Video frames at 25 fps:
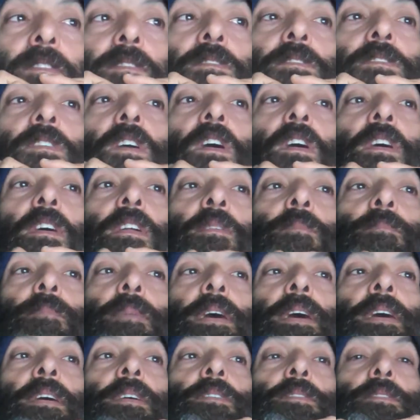talking
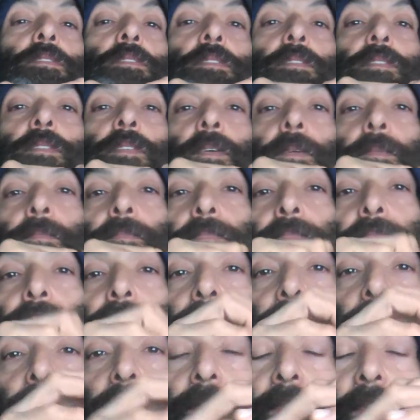about
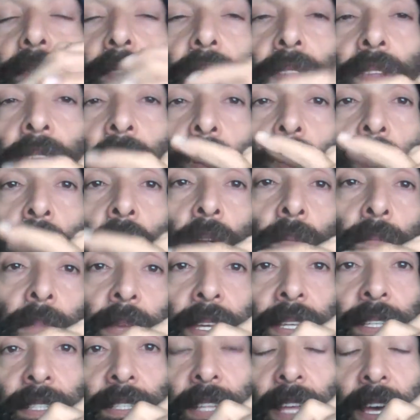the
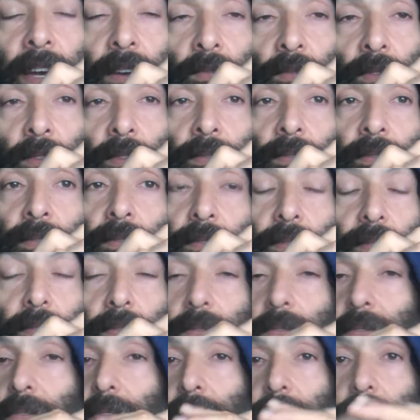armies that would
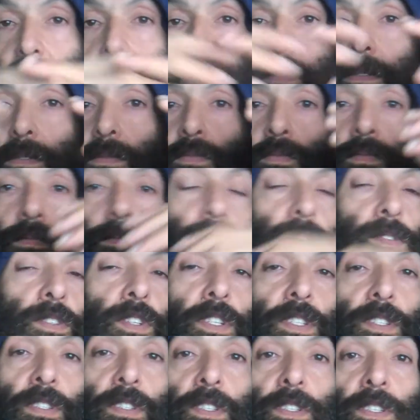
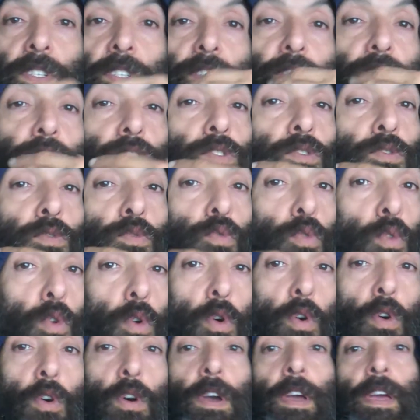just
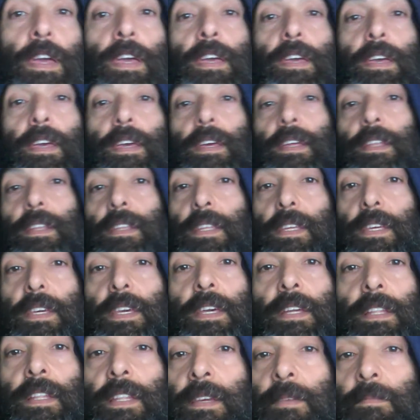destroy,
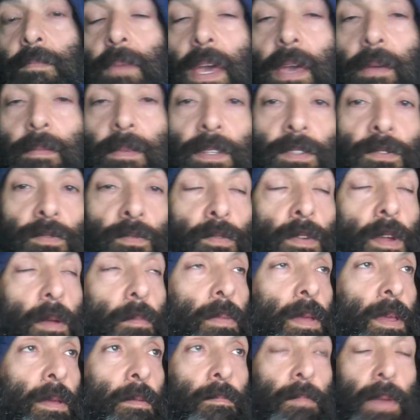killing babies,
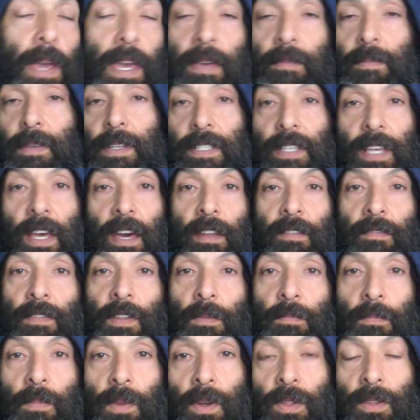ripping babies out of
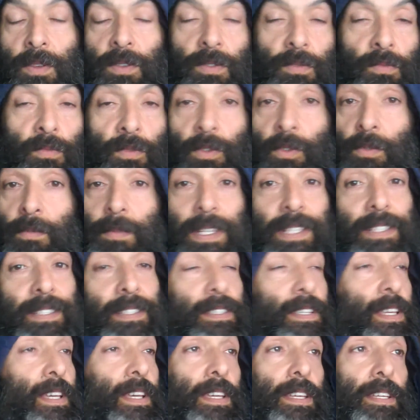their mother's womb. It's
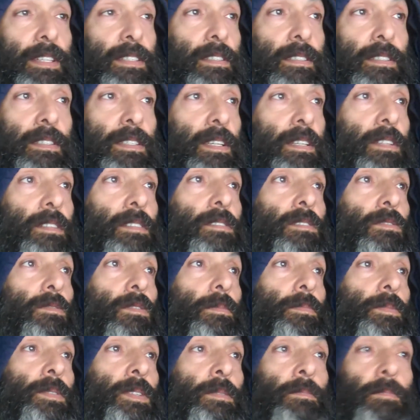sick. It's a sick
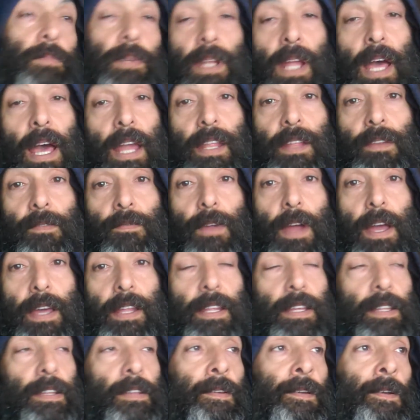description, but I didn't
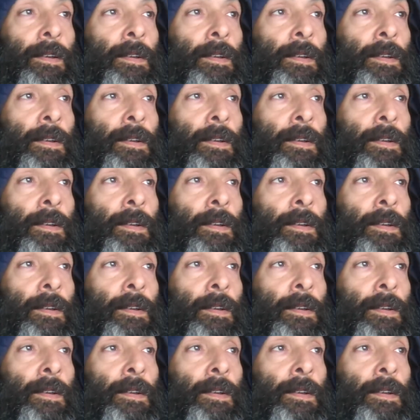write it.